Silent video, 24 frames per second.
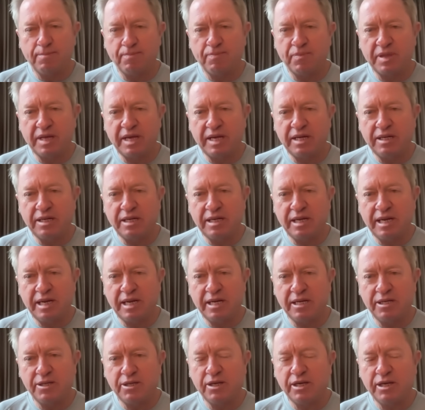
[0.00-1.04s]
then
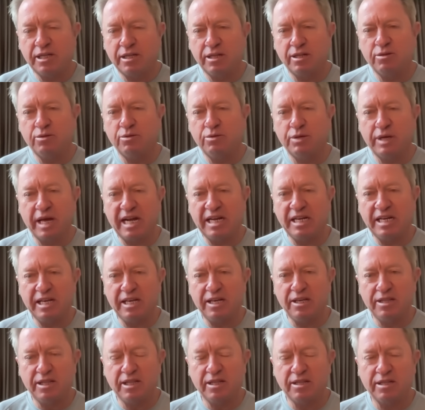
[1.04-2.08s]
you get little
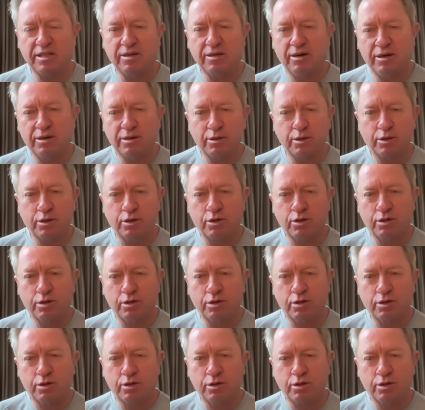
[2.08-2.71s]
eddies that are